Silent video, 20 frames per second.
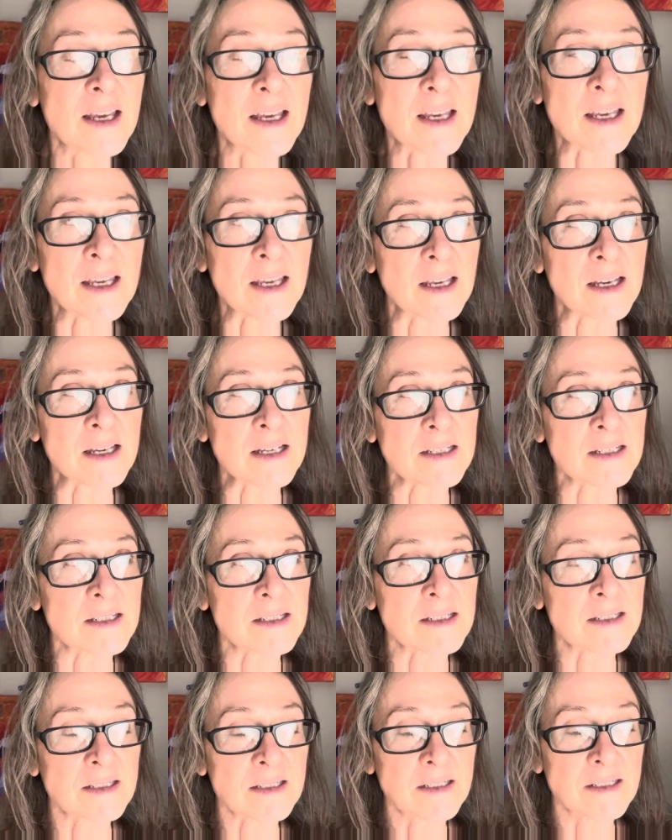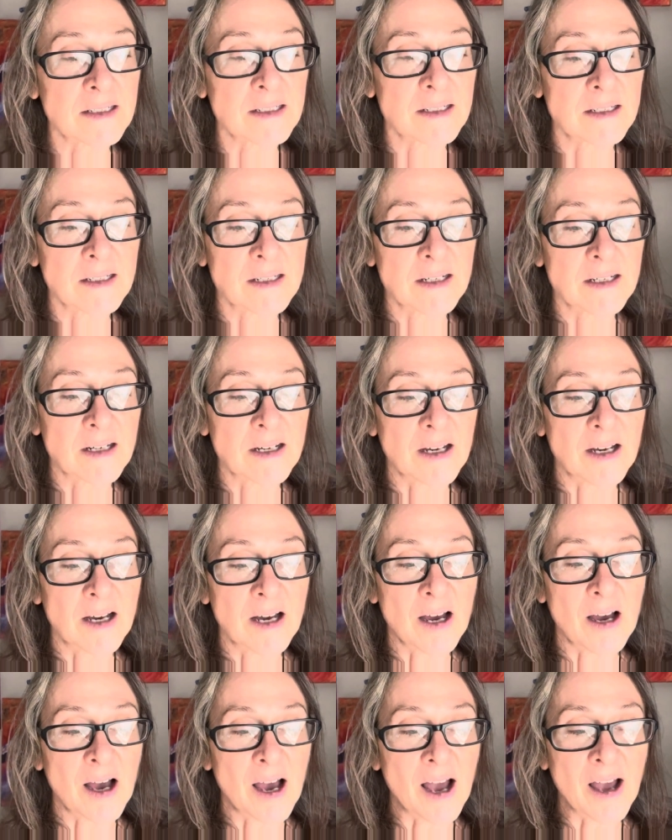And
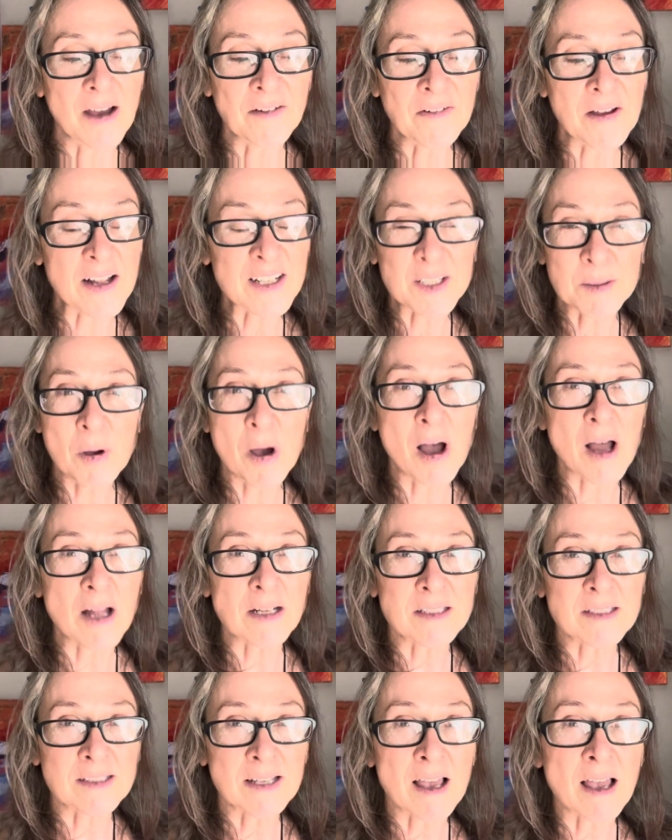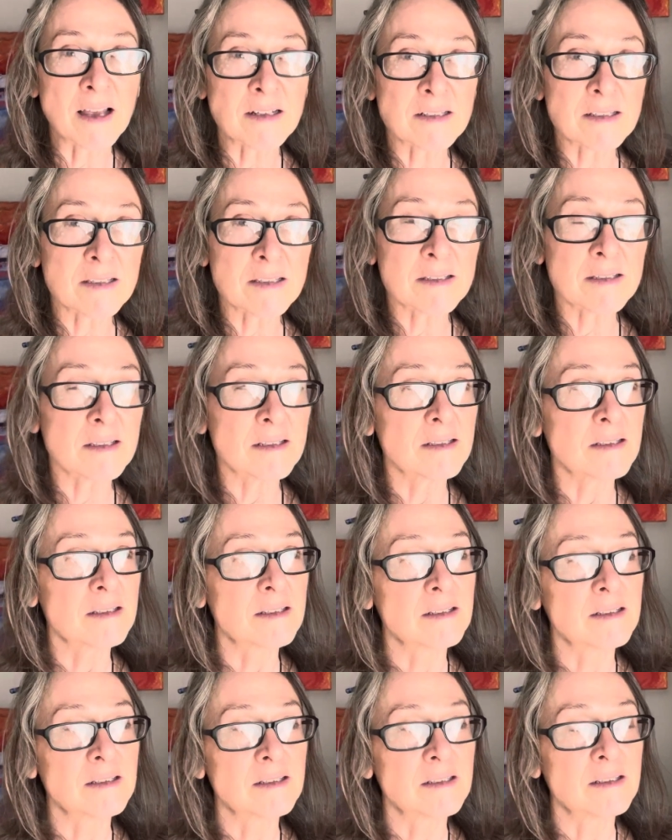I've had some hot sex,
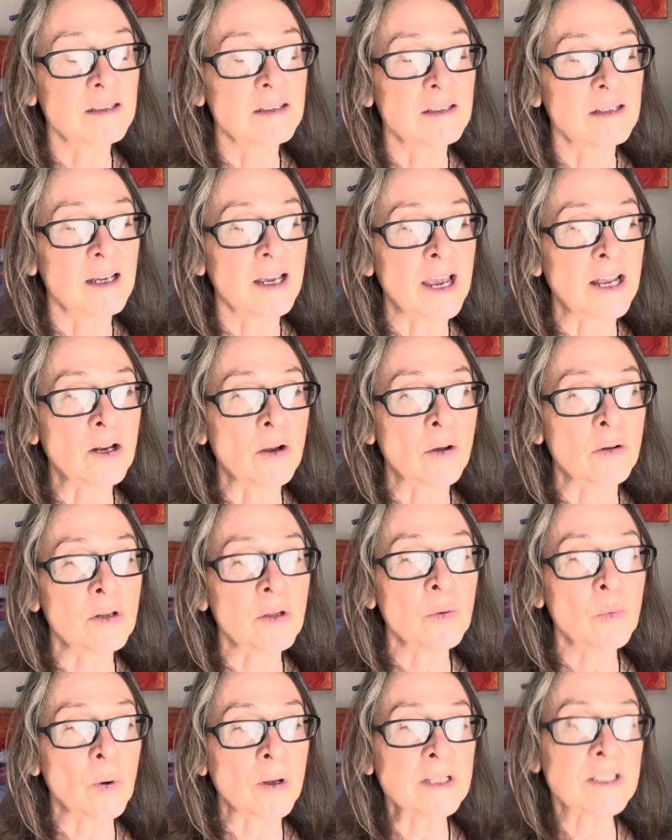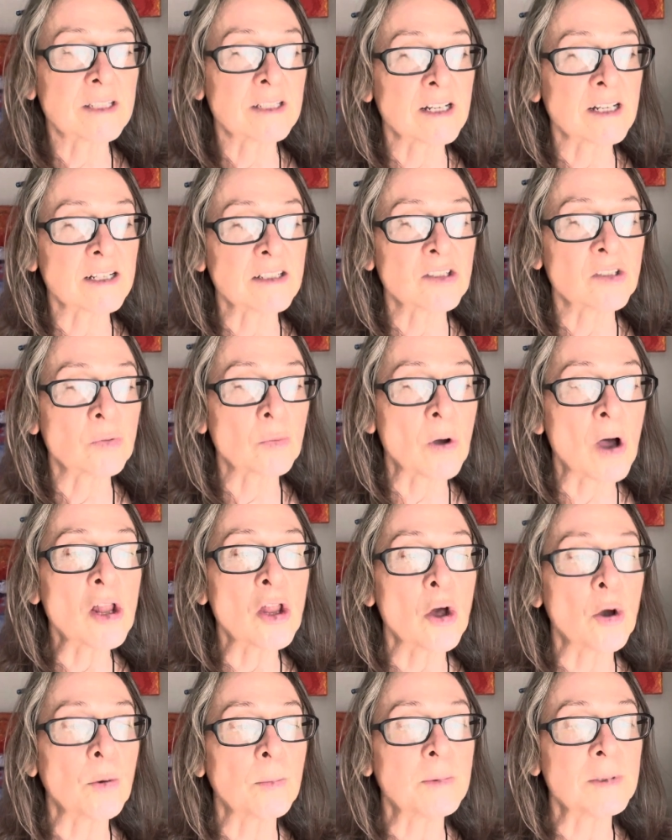and only once did I
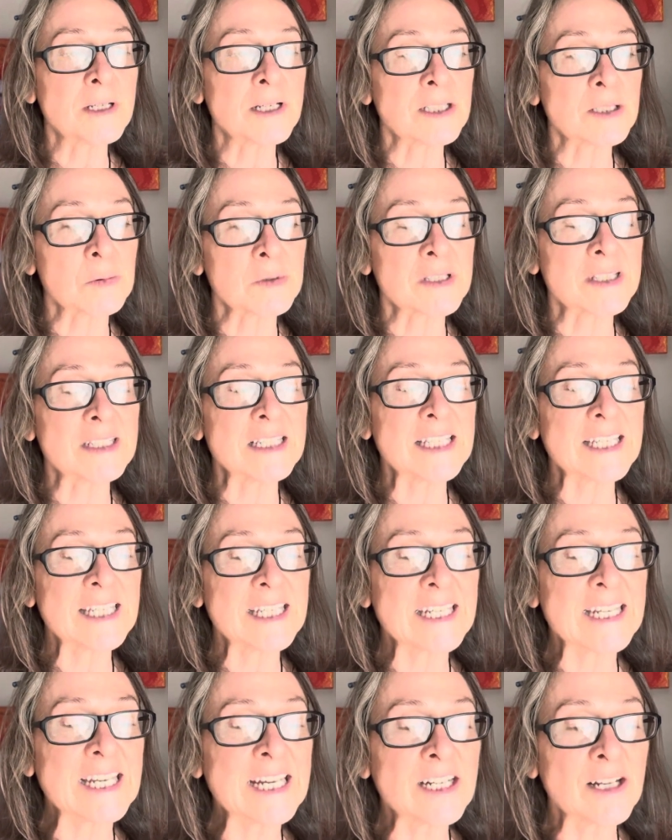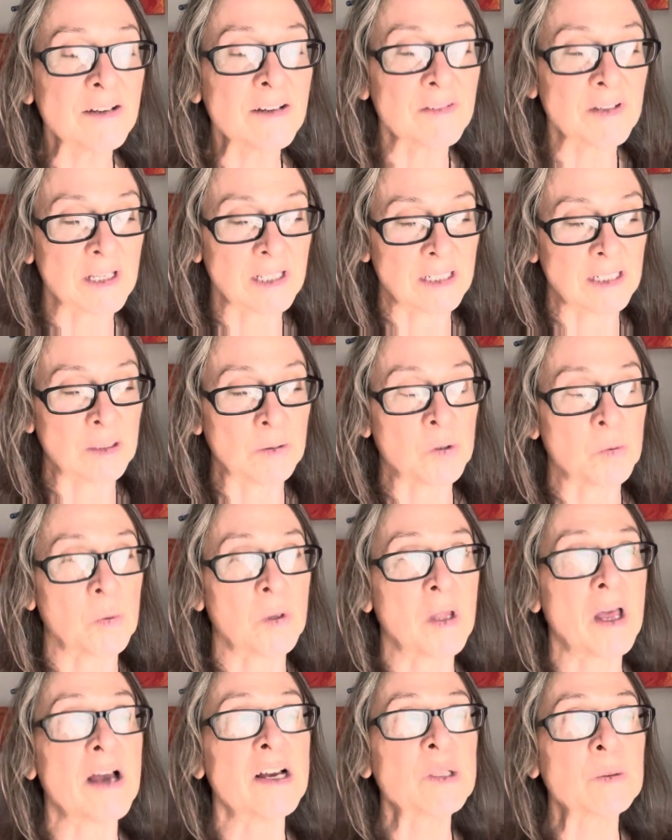swallow because it was in the heat of it, and it was
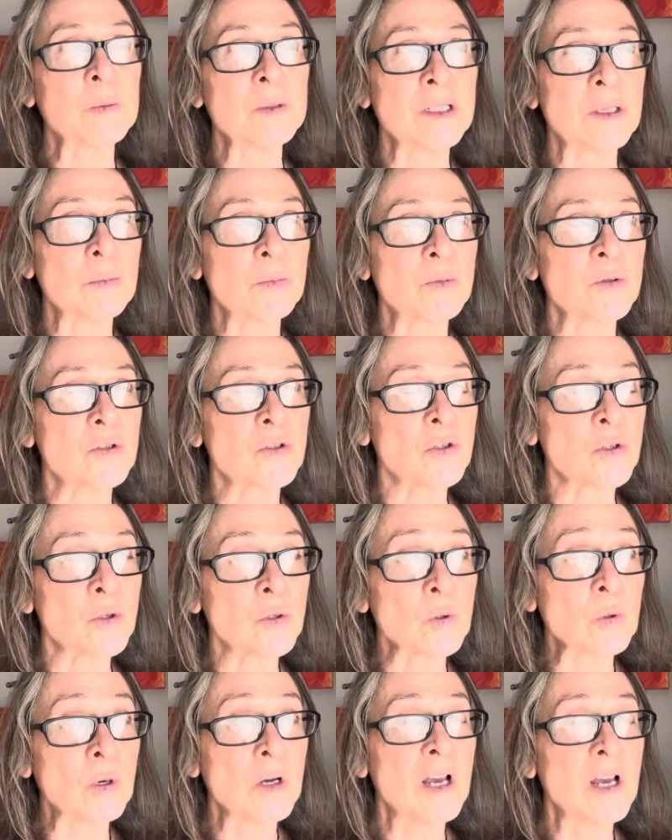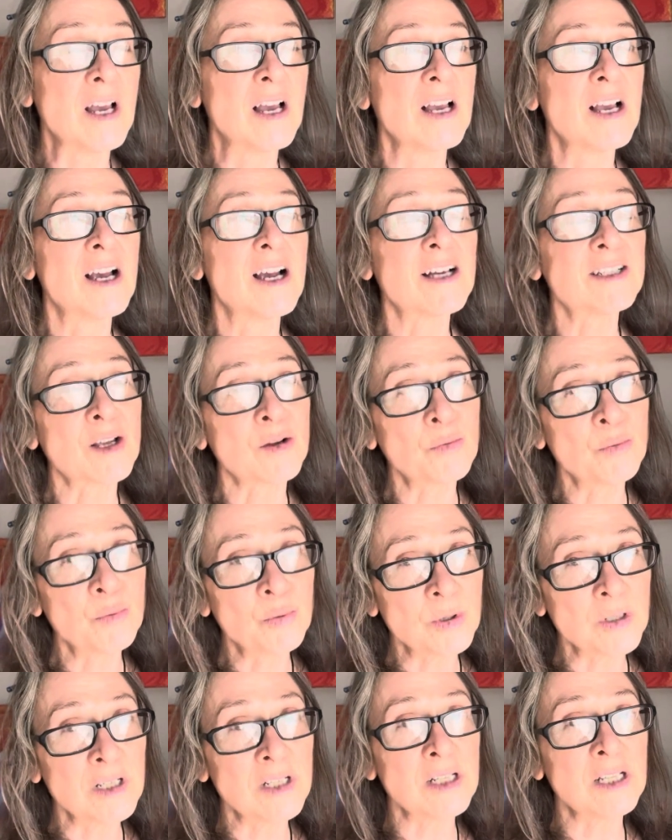with husband number two, because I
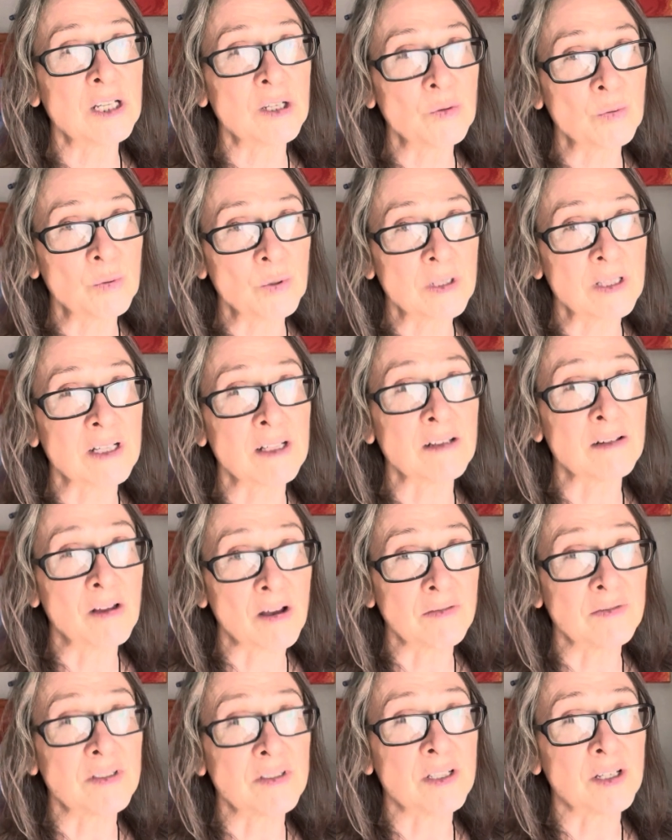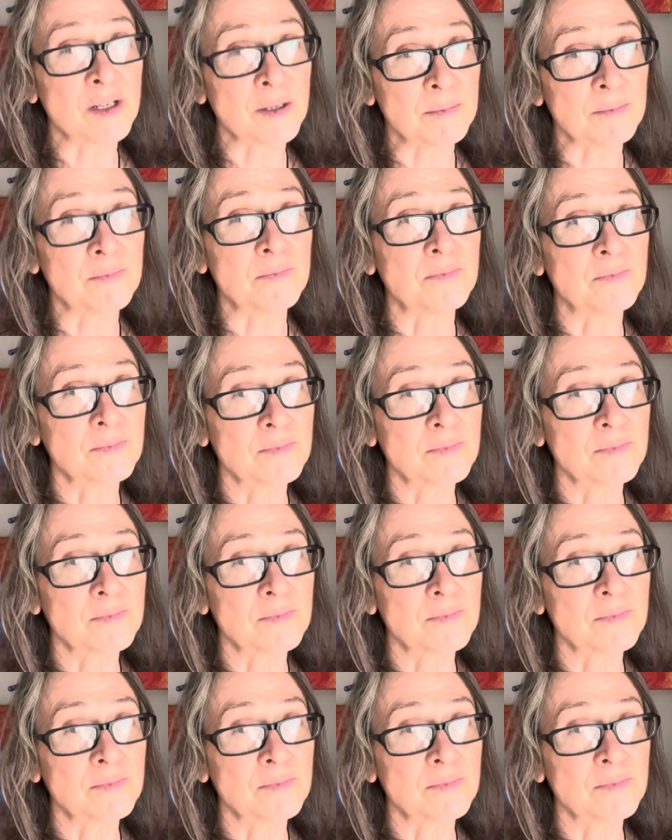really, really loved him.